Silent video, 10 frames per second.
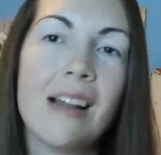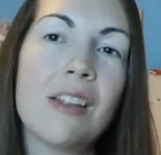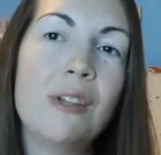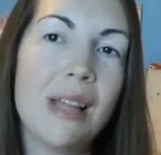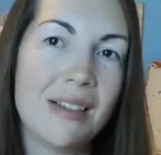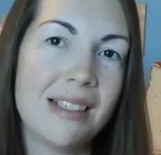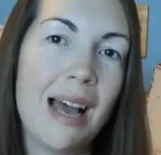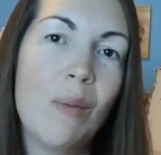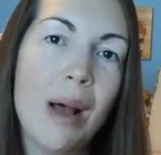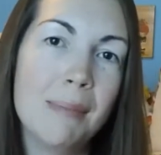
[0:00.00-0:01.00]
and on the
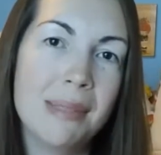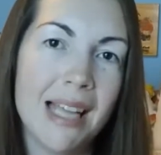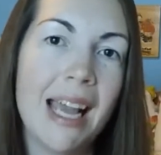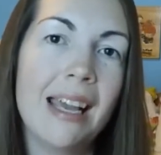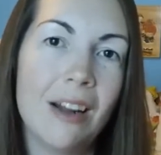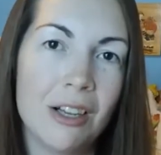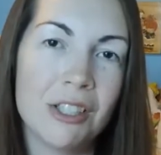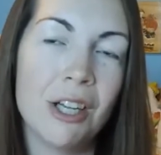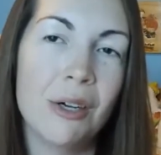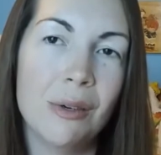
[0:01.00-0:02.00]
2009 website, it
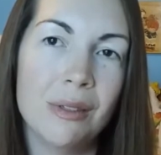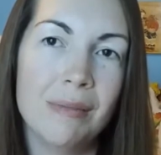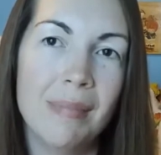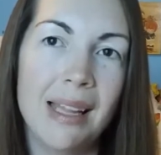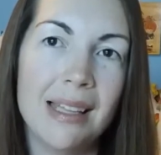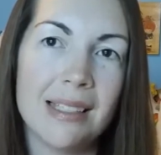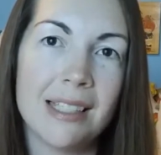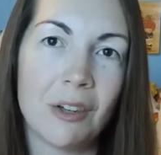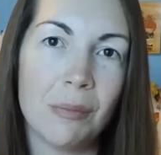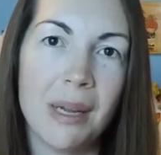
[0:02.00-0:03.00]
also made this
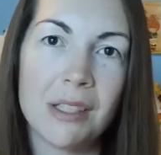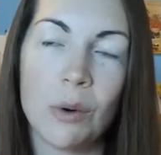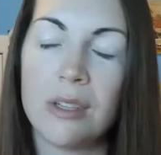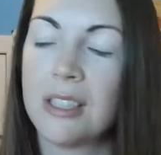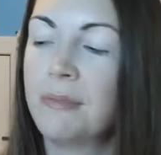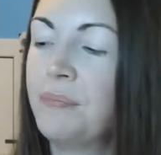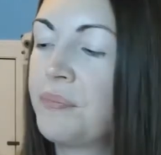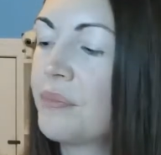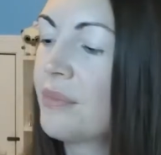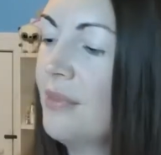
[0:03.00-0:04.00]
Tickle Pink's horse.
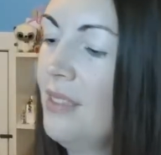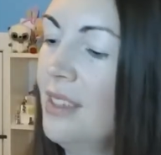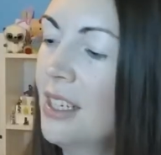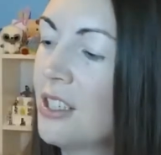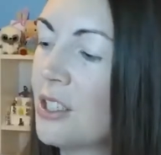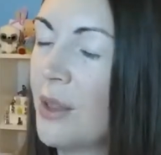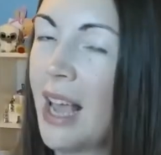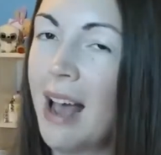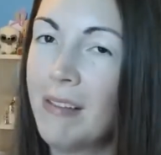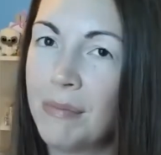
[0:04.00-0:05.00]
So they
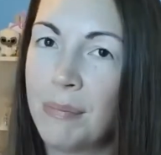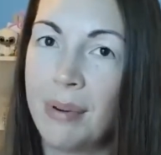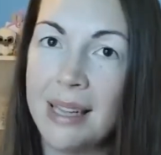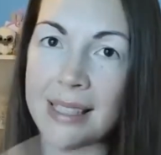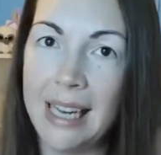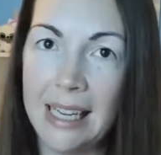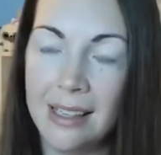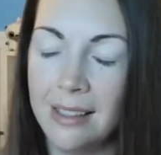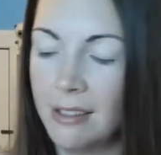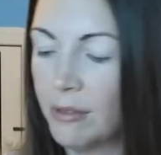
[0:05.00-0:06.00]
have precedent
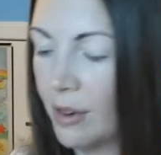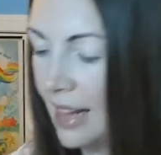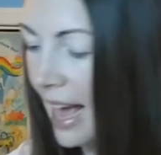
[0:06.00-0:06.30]
for